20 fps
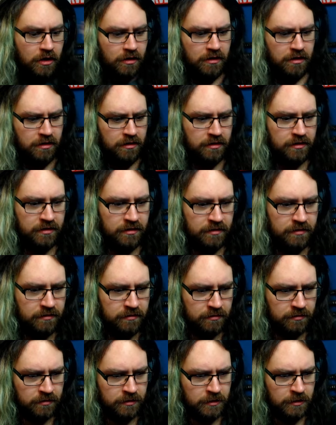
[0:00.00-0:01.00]
Oh.
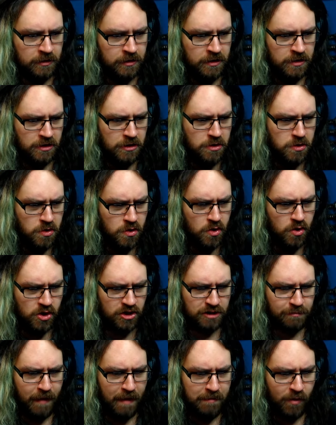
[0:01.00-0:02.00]
oh,
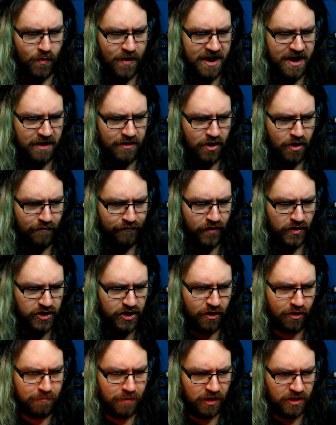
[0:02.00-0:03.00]
spam away! No,
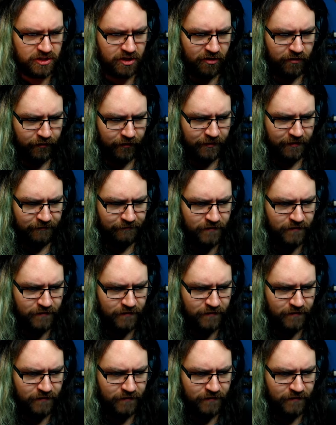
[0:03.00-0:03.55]
fuck your Molotov!